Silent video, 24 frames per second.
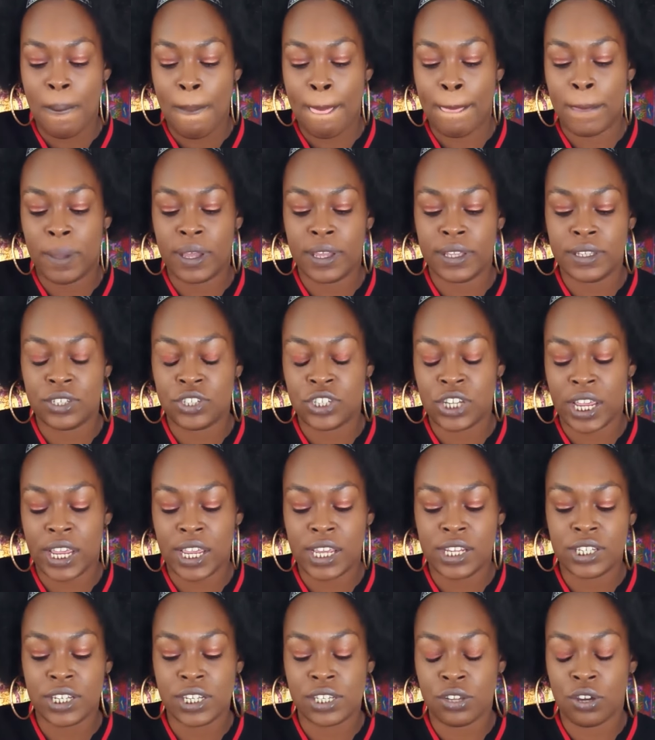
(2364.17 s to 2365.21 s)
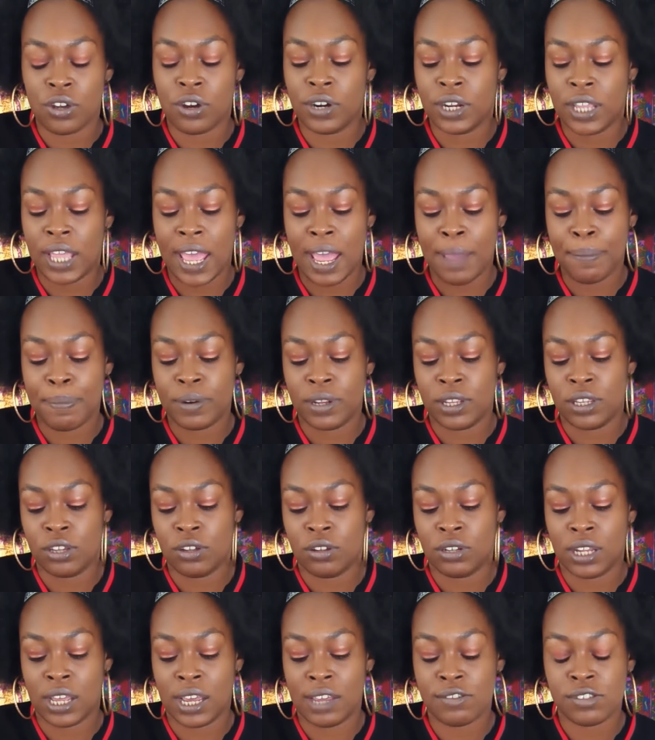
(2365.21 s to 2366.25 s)
But change has already happened in
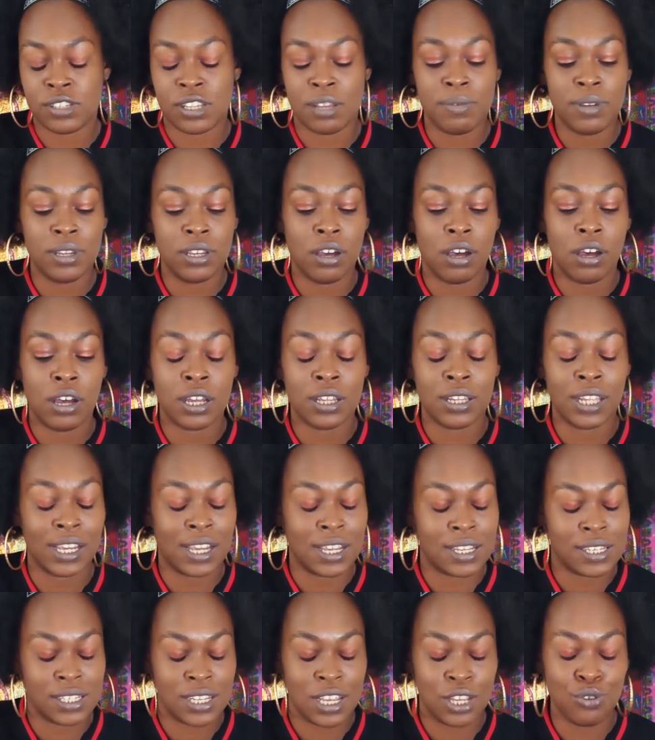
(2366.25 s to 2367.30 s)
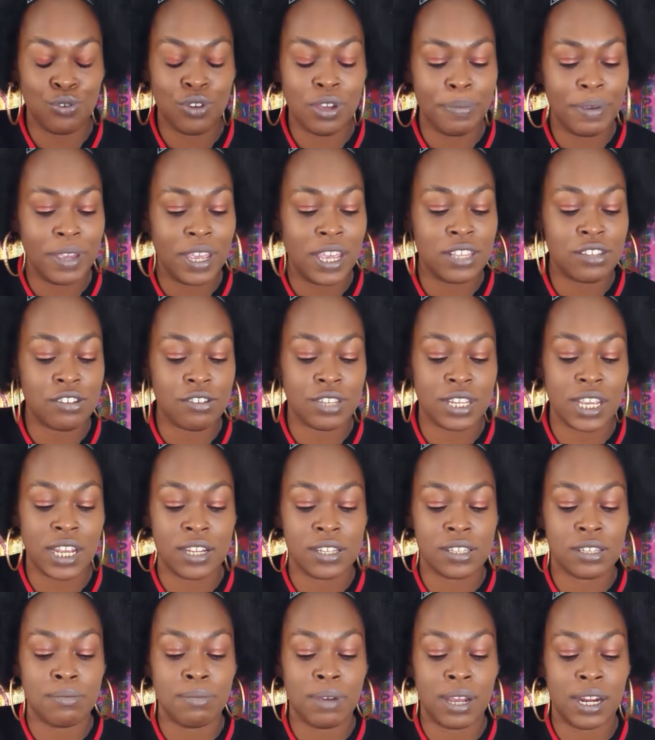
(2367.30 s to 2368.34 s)
your life. Some of y'all, like I said, you could be
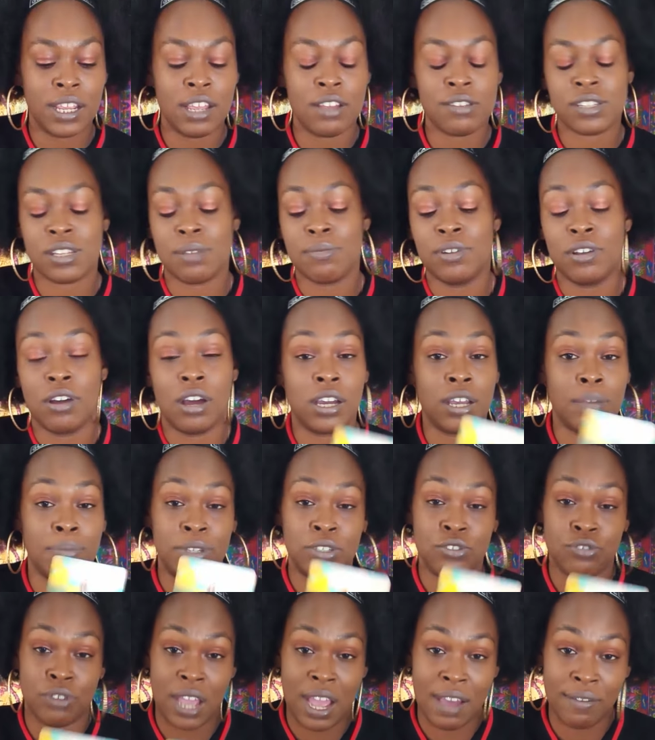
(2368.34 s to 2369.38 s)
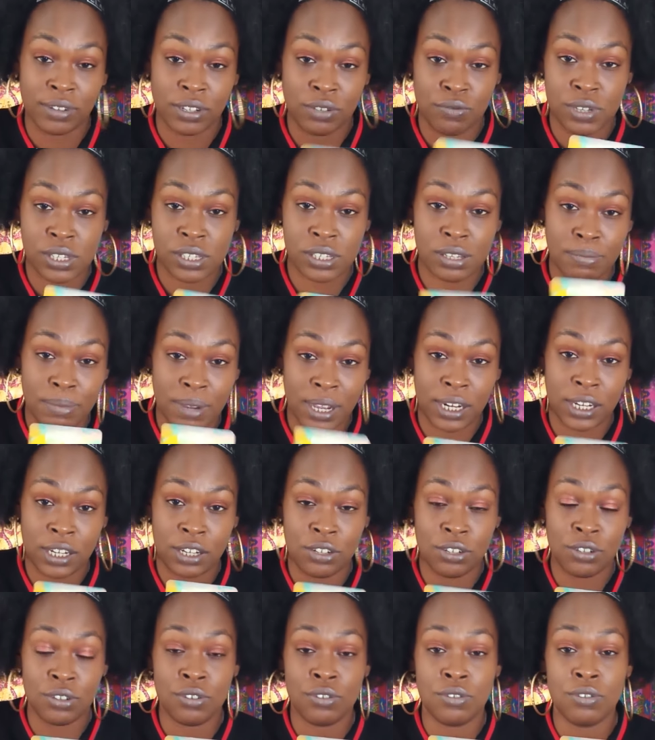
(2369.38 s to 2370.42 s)
entertaining somebody else. Some of y'all could be traveling with somebody
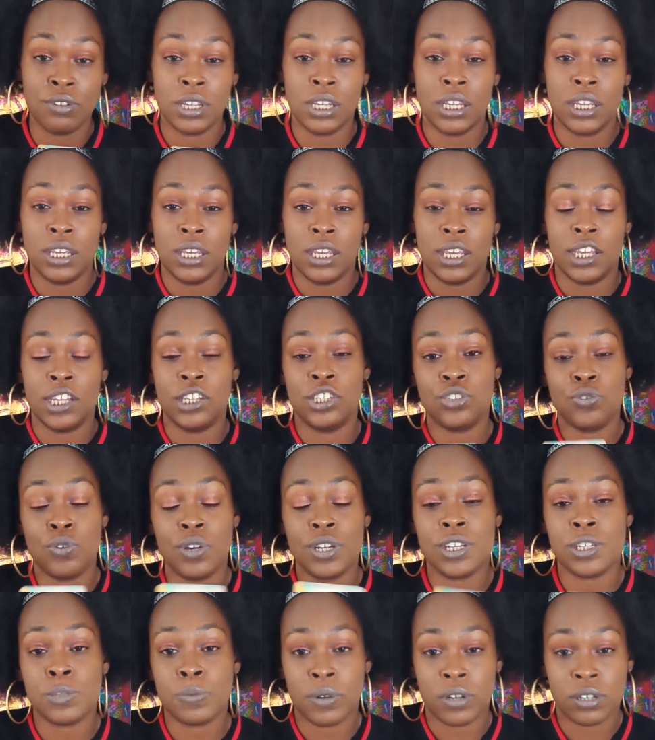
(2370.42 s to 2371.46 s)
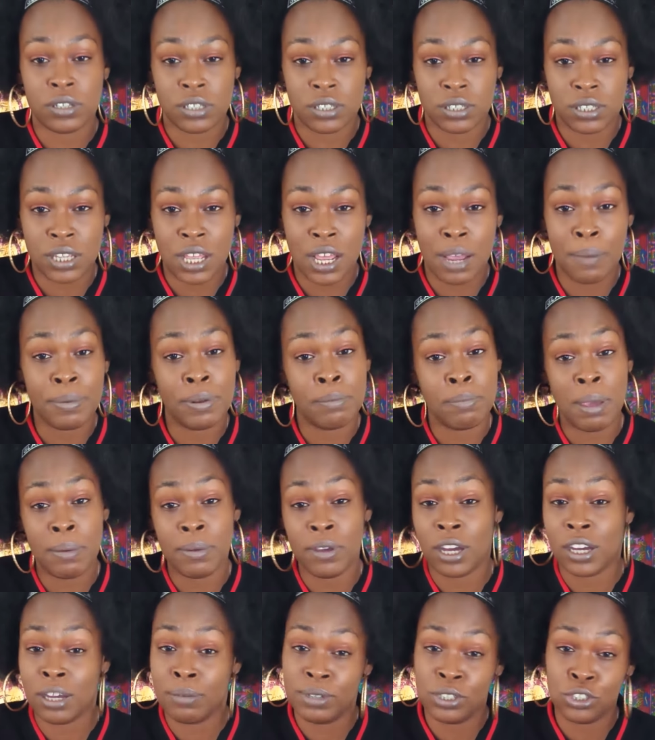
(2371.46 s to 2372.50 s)
new, enjoying this person's company. Maybe
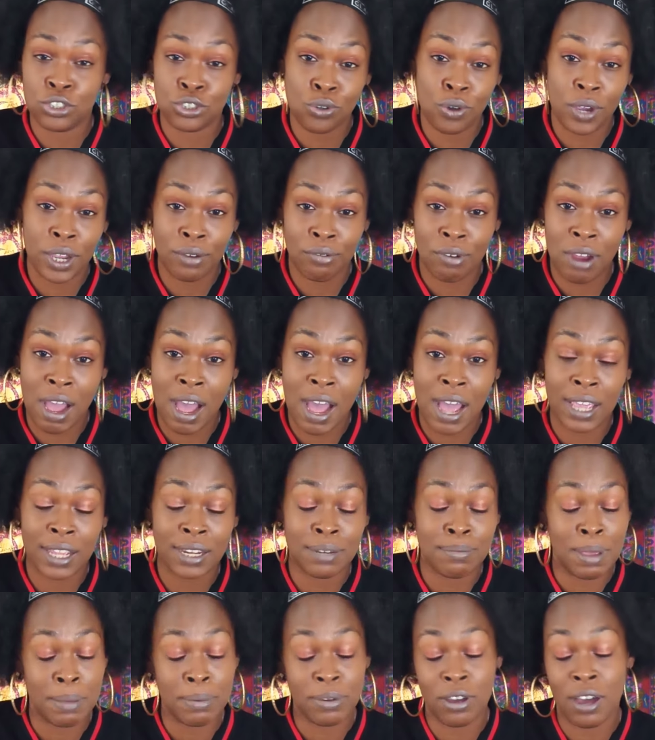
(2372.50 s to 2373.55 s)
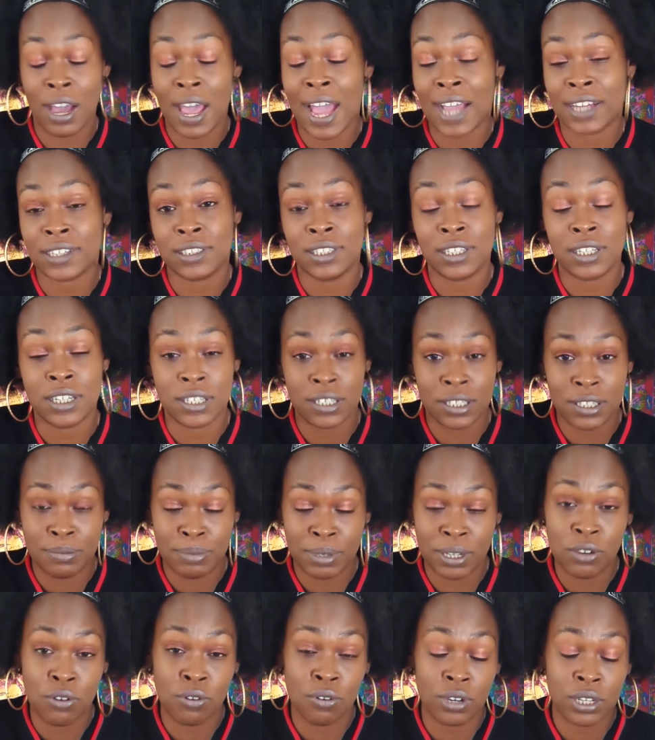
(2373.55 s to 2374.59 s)
y'all could be joyriding. Maybe y'all actually could
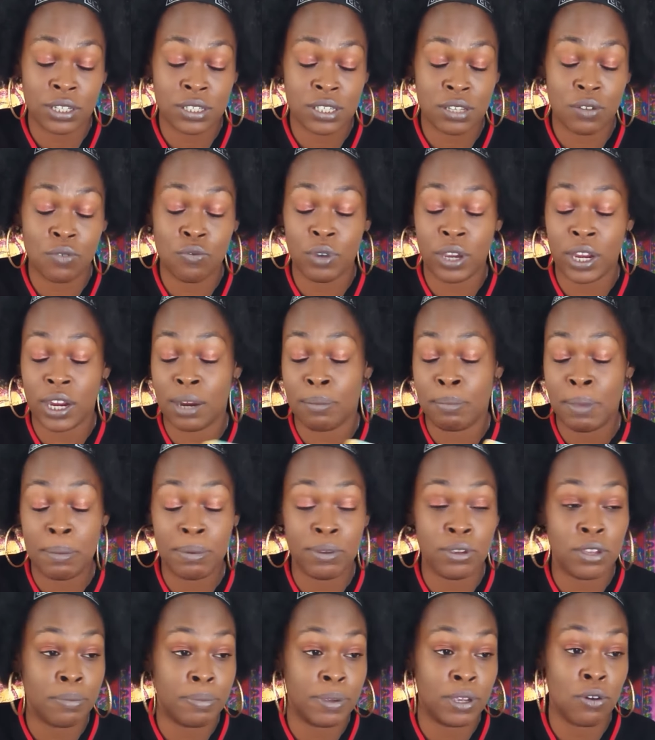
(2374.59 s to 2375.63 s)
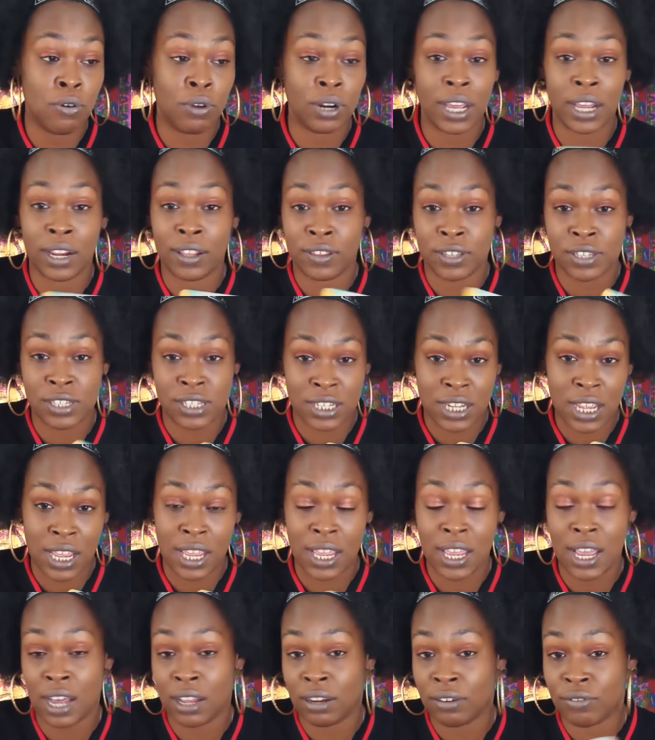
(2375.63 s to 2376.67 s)
be going somewhere. Maybe you could be going out of the
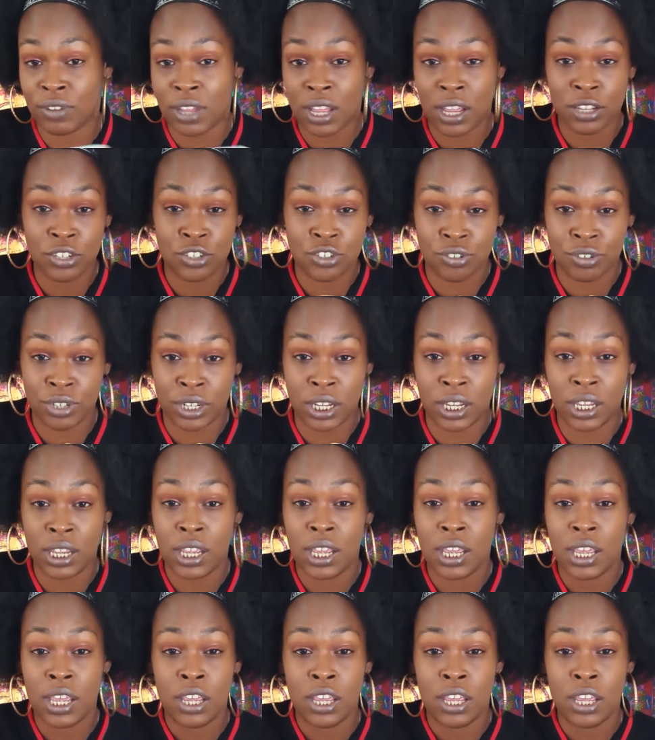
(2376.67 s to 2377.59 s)
state, out of the country.